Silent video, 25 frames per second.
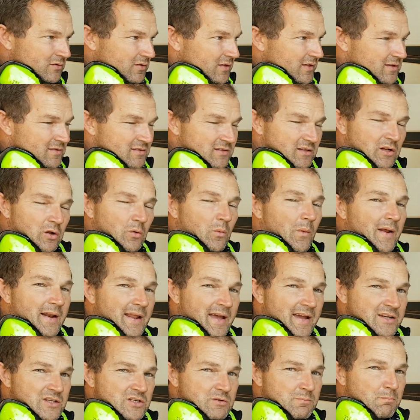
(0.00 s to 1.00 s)
So they're still a
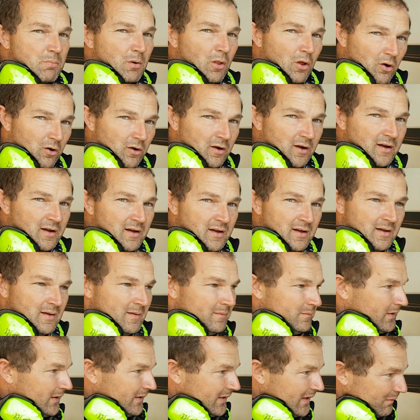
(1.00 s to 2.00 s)
1H block,
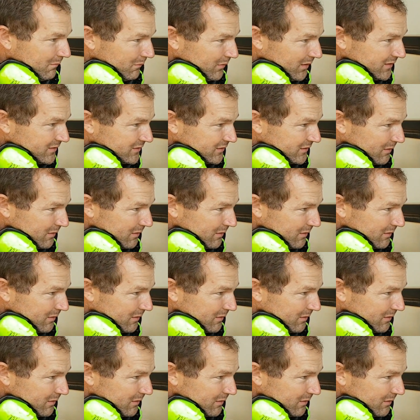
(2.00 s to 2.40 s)
and that means